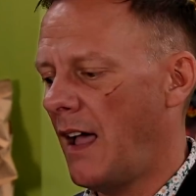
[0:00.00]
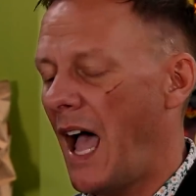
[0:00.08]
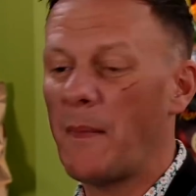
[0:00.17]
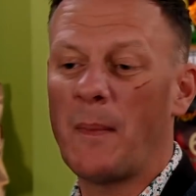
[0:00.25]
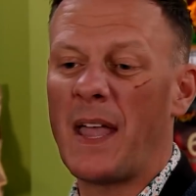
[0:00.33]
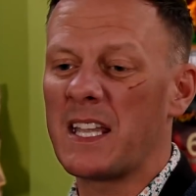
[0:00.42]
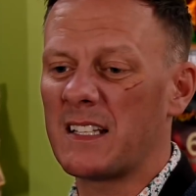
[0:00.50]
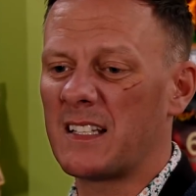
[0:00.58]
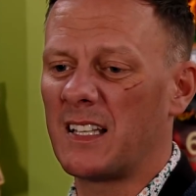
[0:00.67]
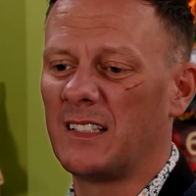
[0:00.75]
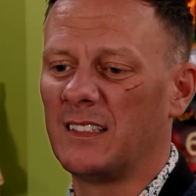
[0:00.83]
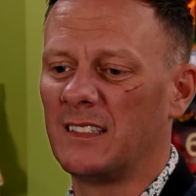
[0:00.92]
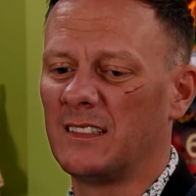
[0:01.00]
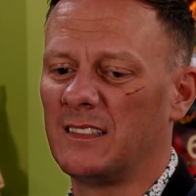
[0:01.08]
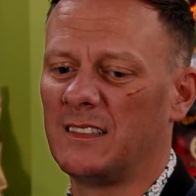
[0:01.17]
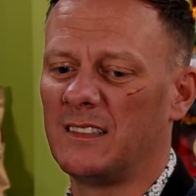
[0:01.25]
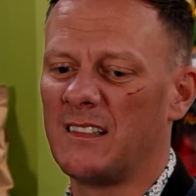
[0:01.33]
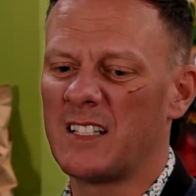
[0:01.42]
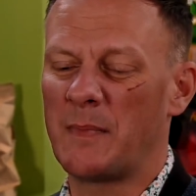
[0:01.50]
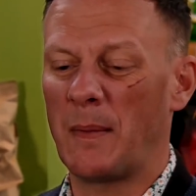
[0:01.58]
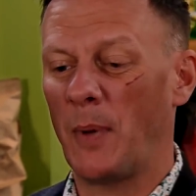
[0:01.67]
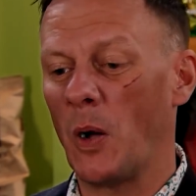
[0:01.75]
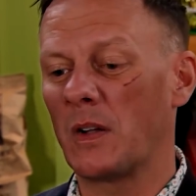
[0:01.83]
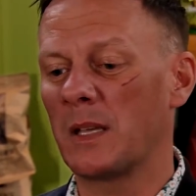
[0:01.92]
At my mate's. It's a
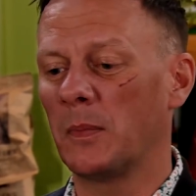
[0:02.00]
bit pokey,